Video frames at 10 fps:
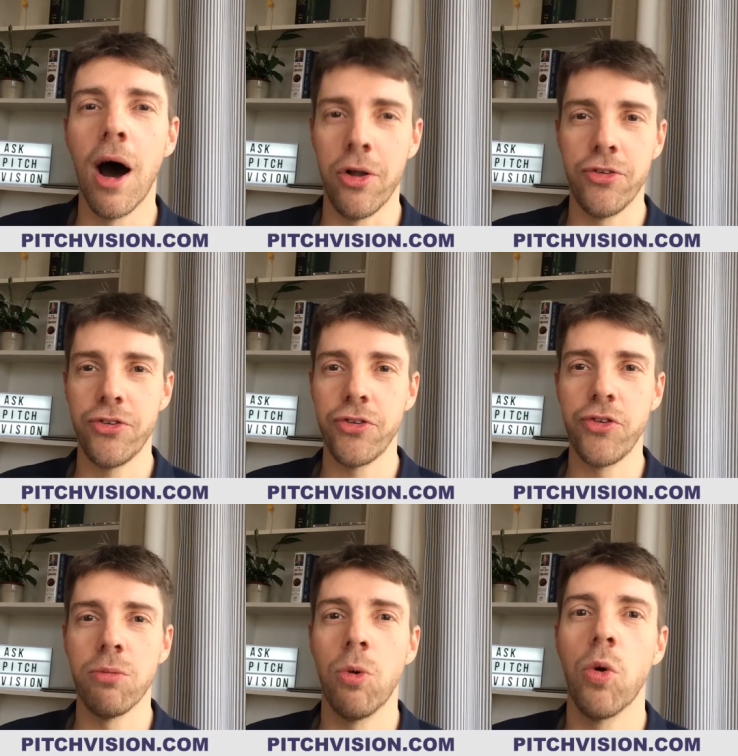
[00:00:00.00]
answers
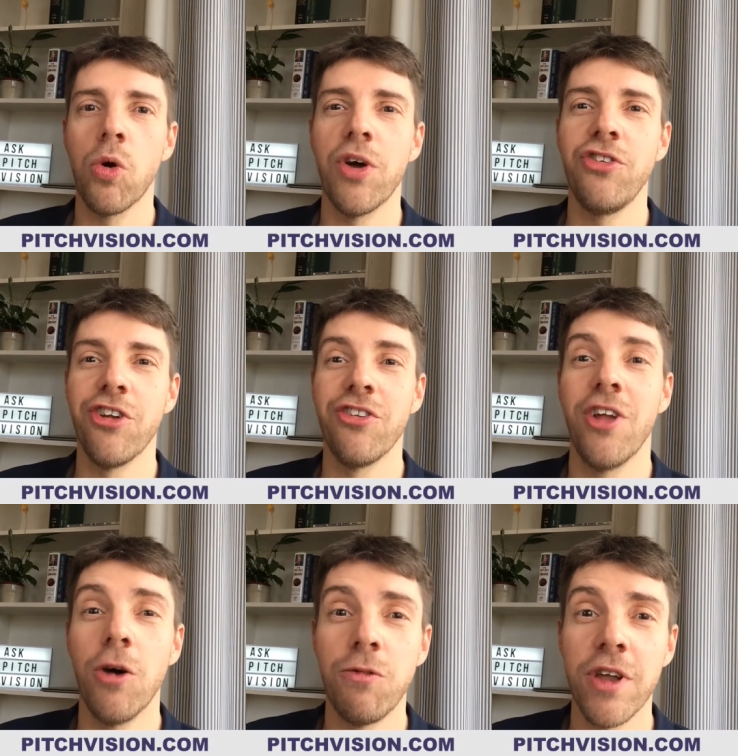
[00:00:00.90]
to more questions,
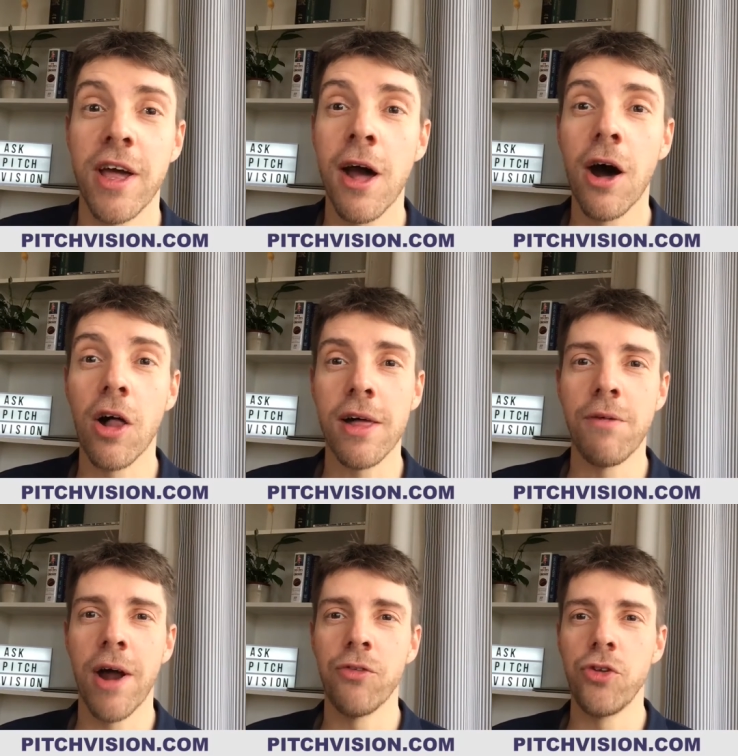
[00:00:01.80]
and hopefully I'll
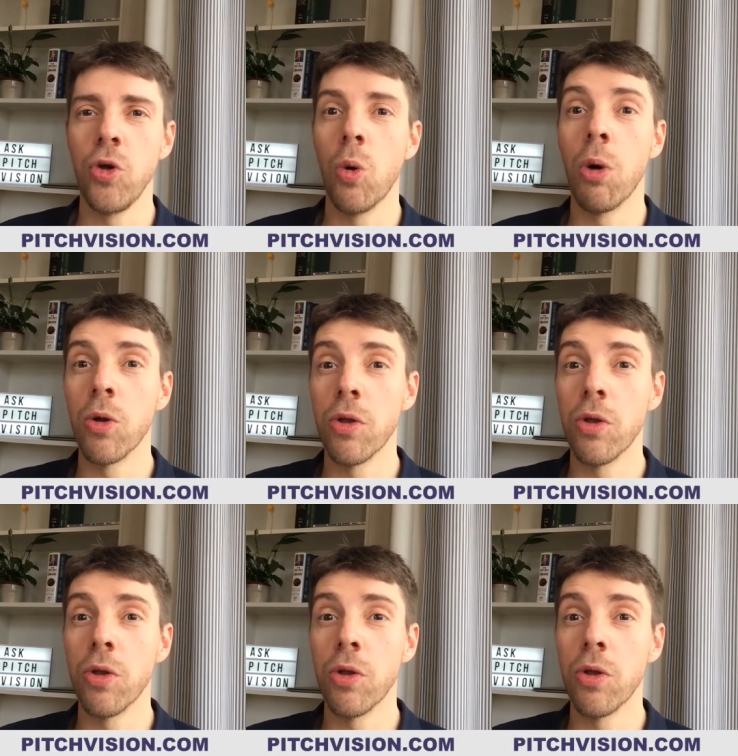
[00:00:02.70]
get round to your one,